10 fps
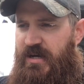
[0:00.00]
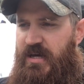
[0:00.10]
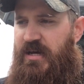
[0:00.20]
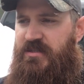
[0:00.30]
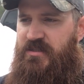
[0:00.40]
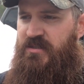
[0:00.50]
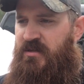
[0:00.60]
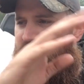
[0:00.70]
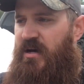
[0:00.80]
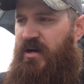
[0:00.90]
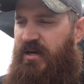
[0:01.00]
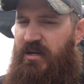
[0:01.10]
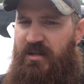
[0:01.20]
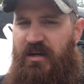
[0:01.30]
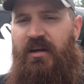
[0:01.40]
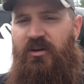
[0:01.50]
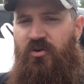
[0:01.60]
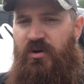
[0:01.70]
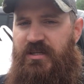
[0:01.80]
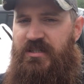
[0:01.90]
I guess. And it
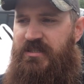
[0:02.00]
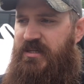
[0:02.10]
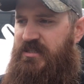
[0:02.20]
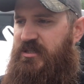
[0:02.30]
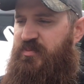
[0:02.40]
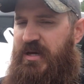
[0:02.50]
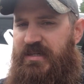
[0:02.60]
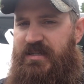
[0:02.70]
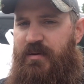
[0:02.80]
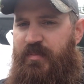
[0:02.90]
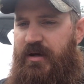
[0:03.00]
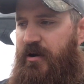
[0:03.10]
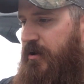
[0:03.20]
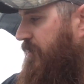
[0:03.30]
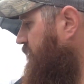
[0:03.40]
increases as these pigs get bigger.